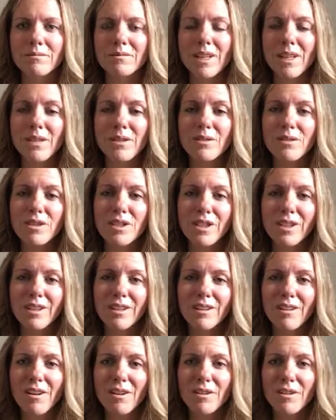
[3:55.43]
that you
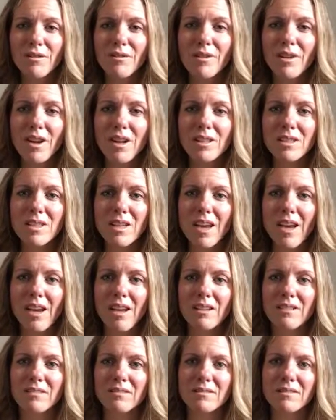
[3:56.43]
cheat on your
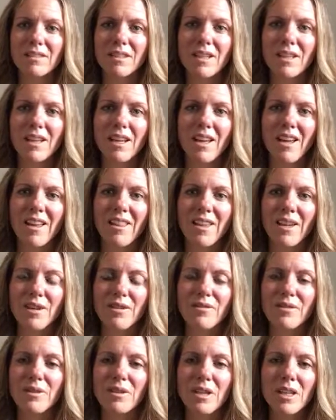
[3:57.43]
fiance and that
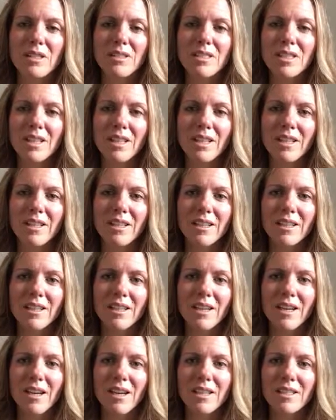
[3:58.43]
you feel guilty.
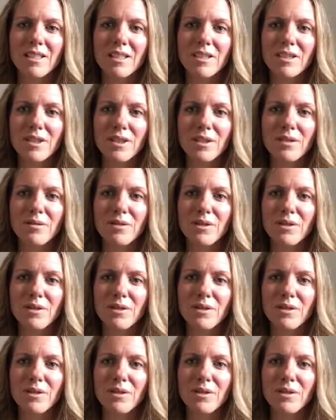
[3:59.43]
It sounds like you